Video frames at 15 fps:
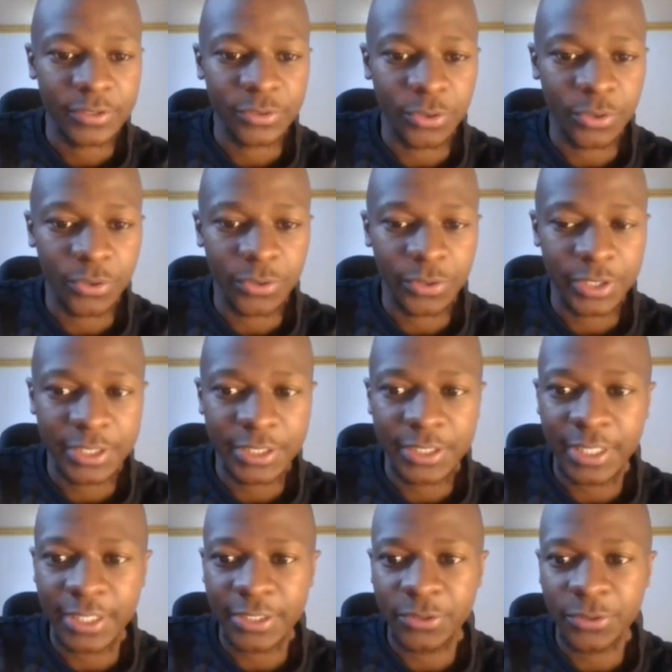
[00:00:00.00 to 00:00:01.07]
So getting
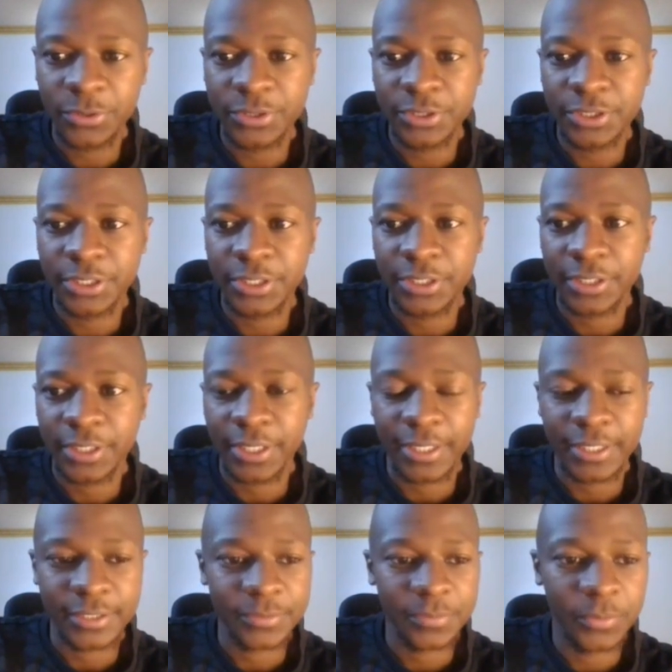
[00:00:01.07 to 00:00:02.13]

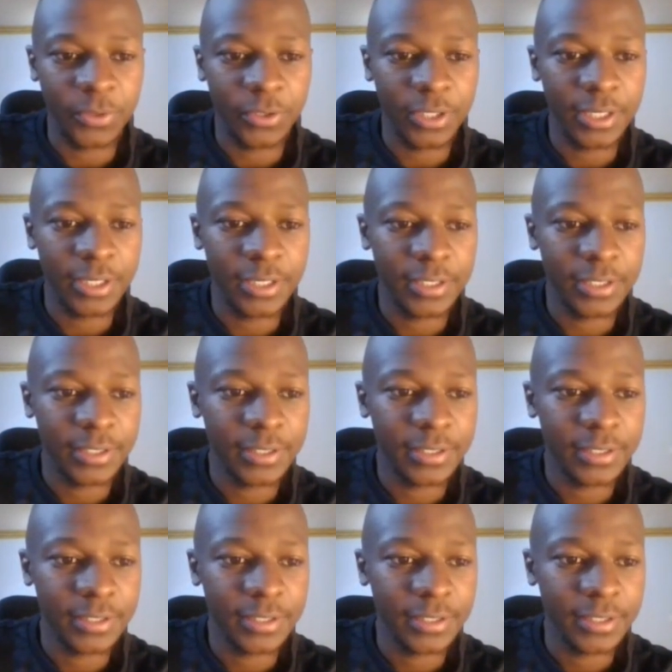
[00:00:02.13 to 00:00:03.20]
a small
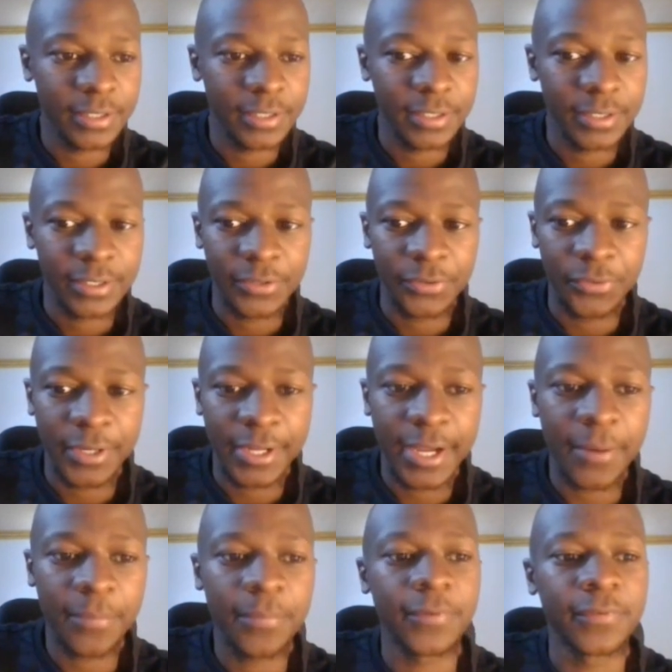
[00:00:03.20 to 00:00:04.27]

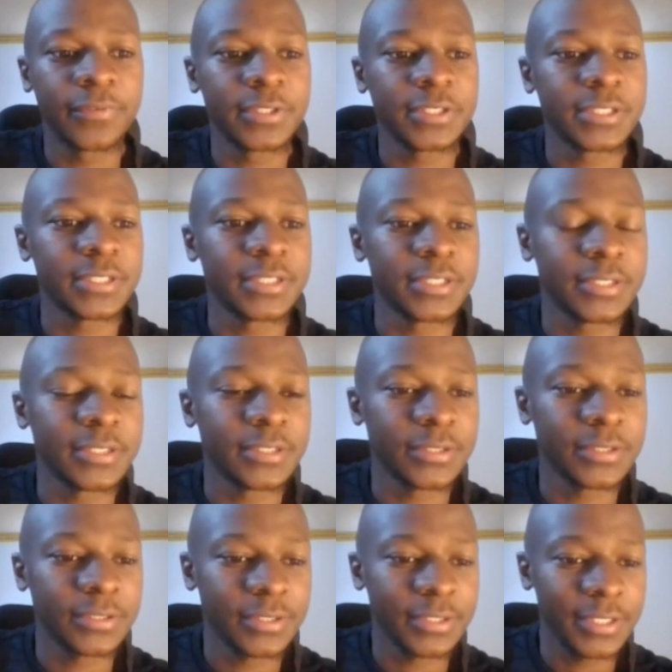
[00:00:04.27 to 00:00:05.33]
recap of
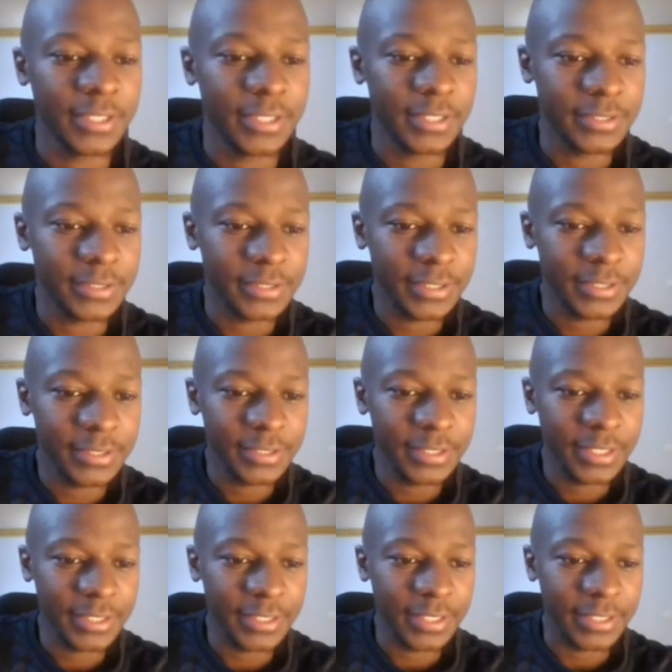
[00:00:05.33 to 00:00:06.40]
it. It says
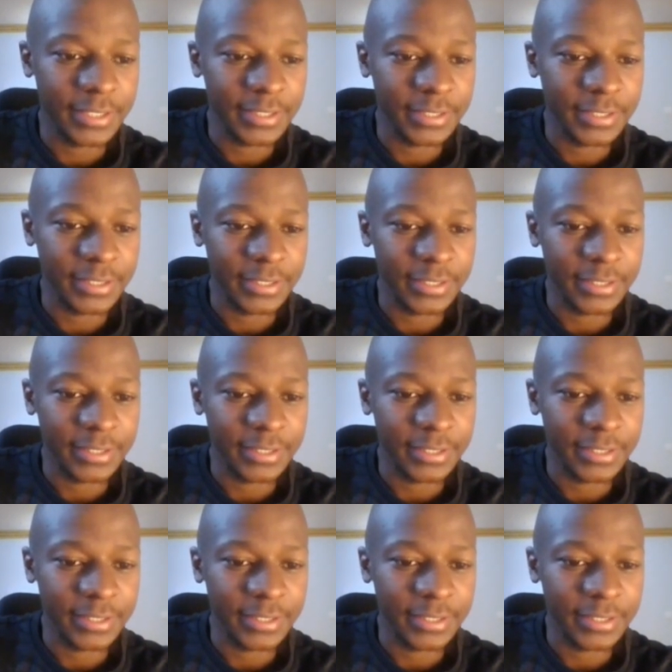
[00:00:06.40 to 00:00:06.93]
here that